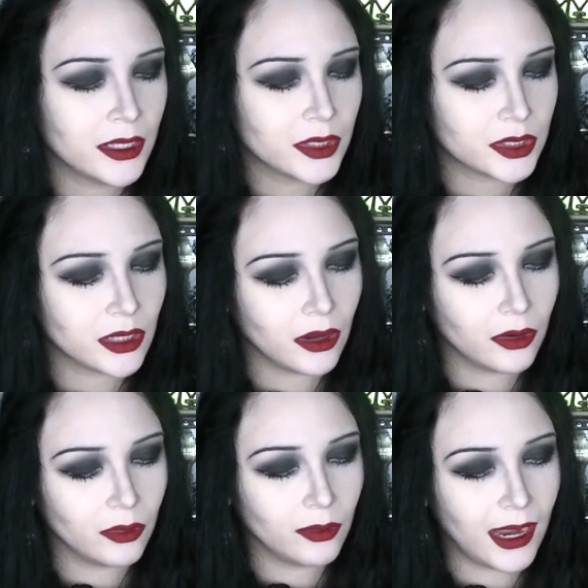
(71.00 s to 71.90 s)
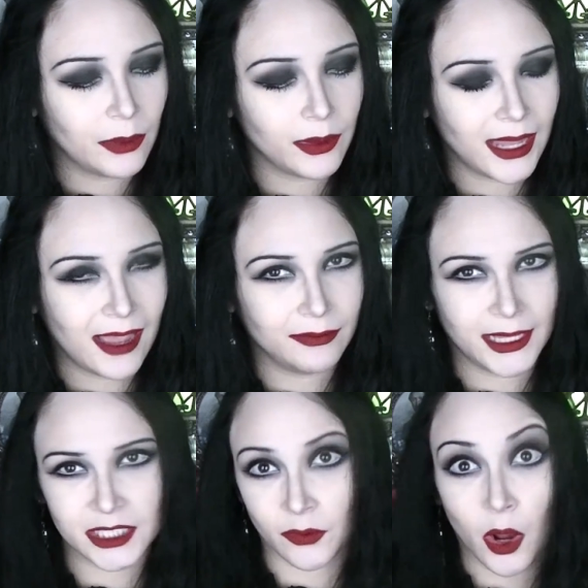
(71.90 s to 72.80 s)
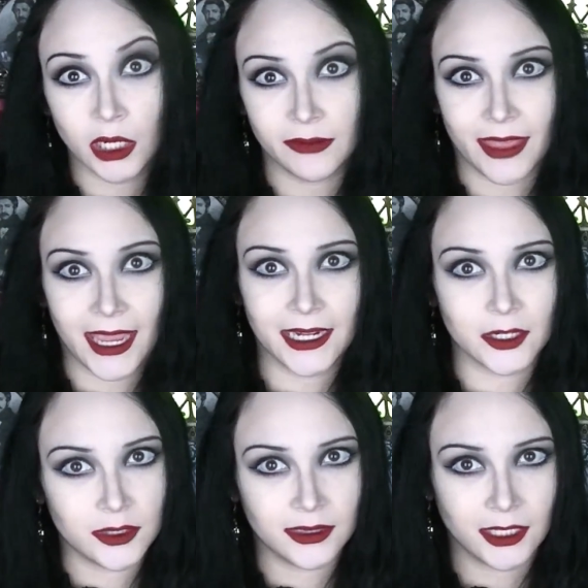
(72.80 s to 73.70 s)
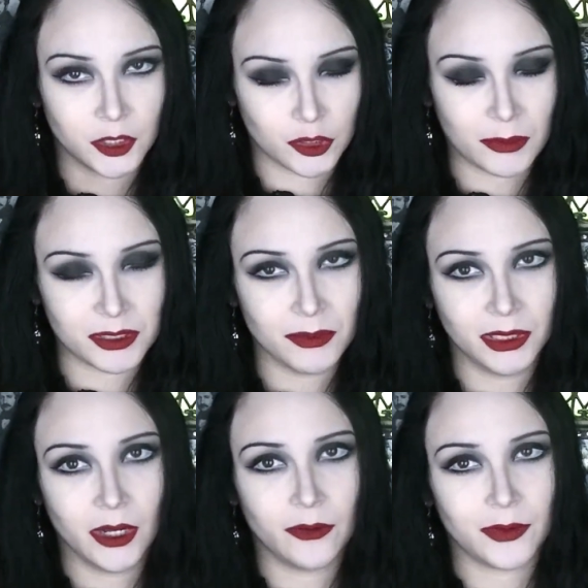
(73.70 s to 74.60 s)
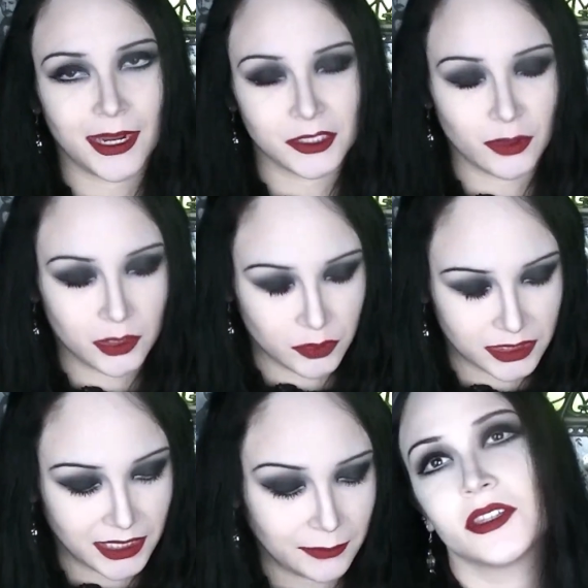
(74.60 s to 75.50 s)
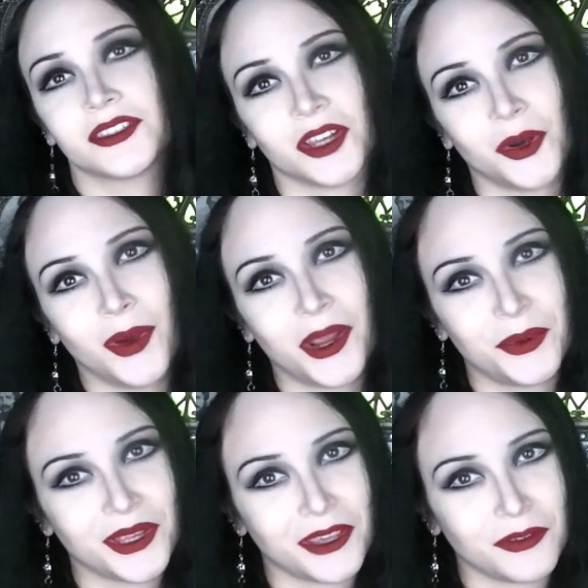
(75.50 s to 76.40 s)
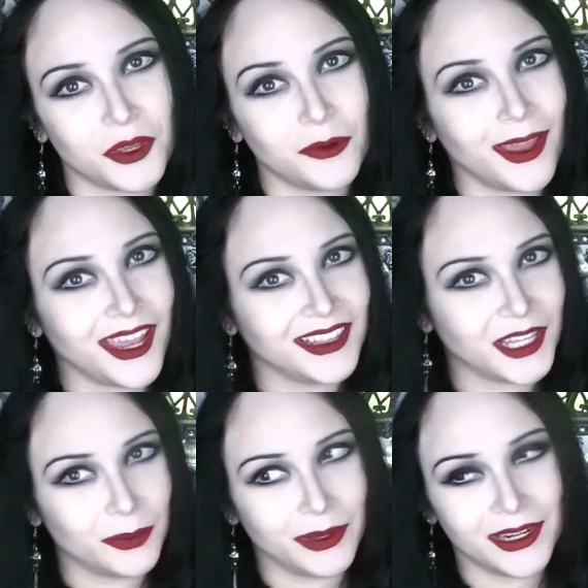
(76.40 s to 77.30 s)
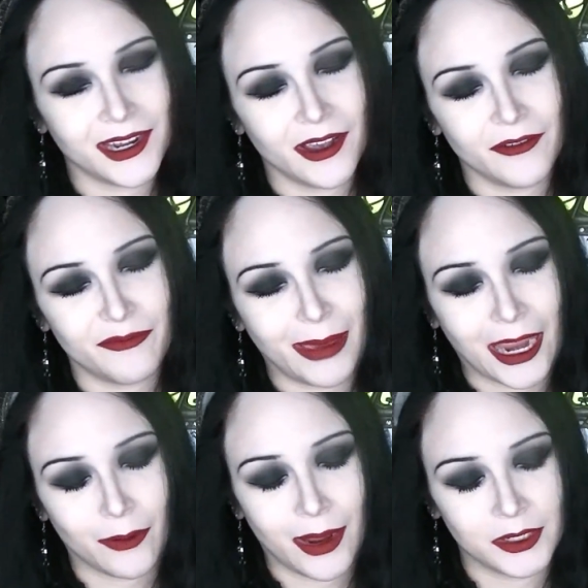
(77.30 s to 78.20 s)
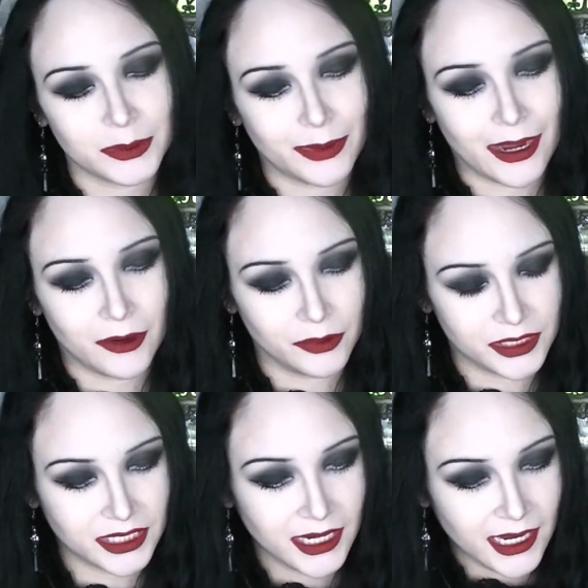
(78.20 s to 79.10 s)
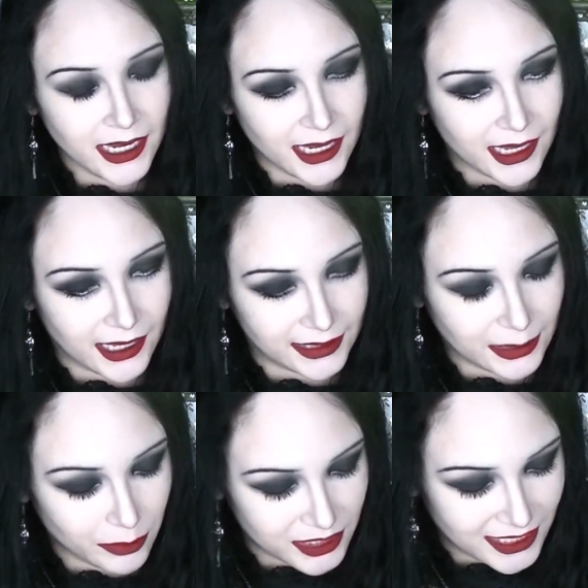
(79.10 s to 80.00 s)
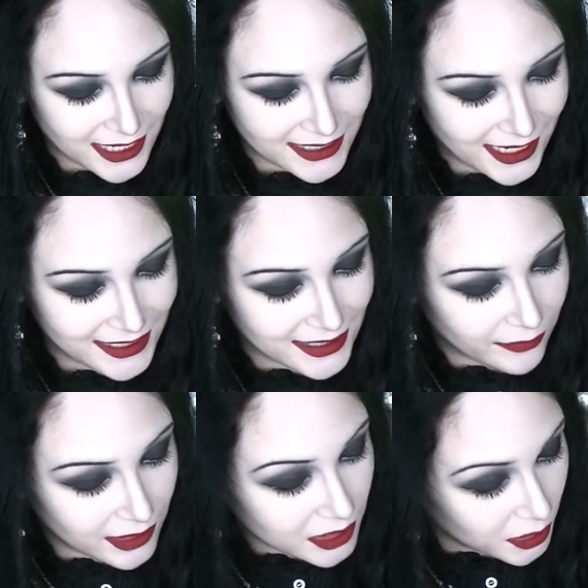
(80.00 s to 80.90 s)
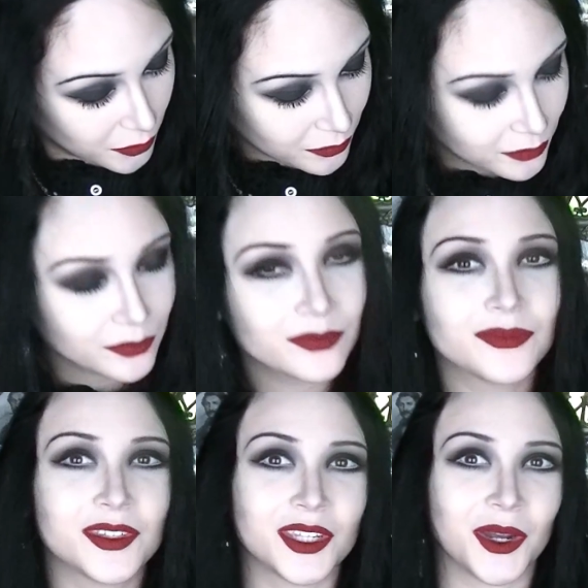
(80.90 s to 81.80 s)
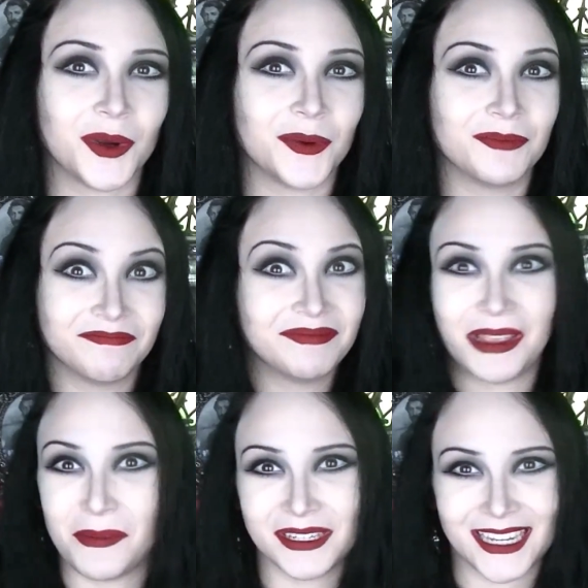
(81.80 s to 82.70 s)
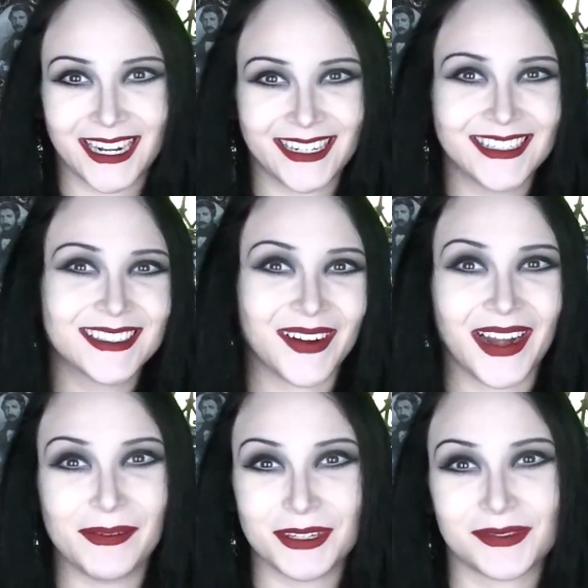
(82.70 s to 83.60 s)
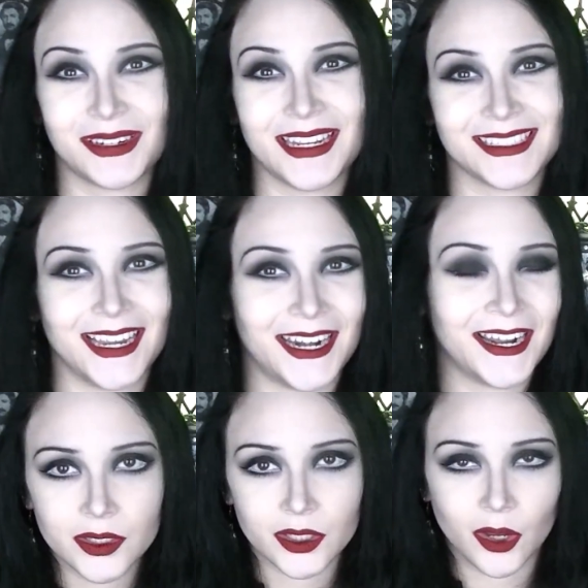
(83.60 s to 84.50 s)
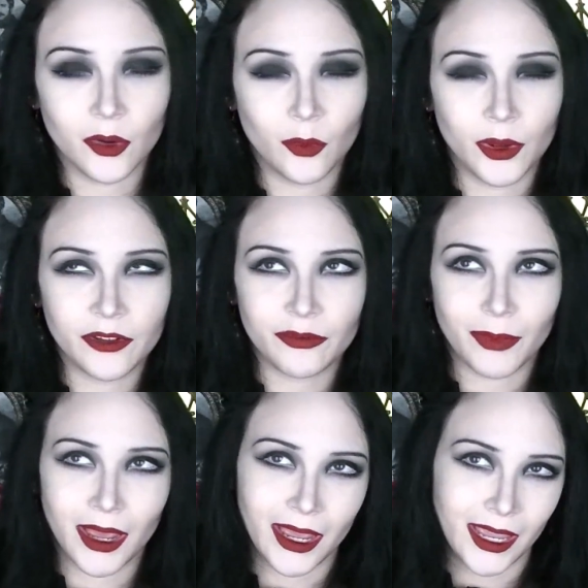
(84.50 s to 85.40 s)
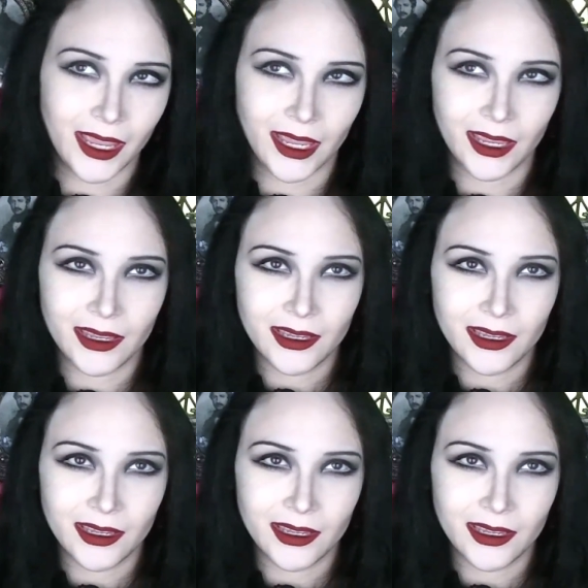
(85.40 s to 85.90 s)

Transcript: So I will have links for all of that in the description below if you guys are interested. So I will give you a little bit of background about Libertine Intense72. So I'm excited. Sorry, I'm just really excited. So one of my